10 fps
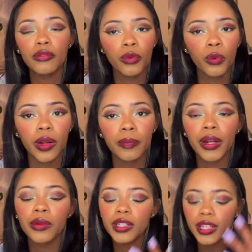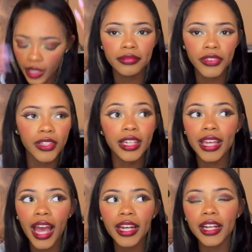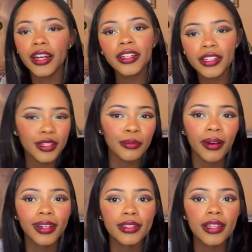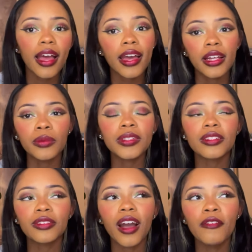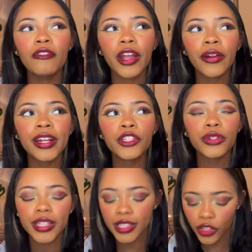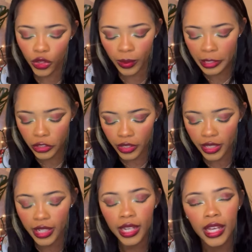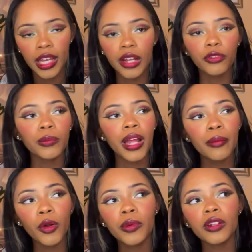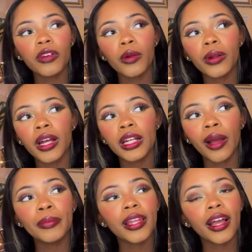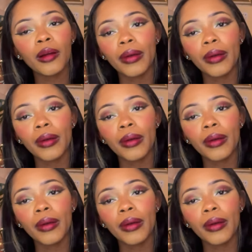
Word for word: for it. But I was like, he had a gun to somebody's head. It was a very tricky situation. And from that moment, if I were Eddie, I'd be like, I'm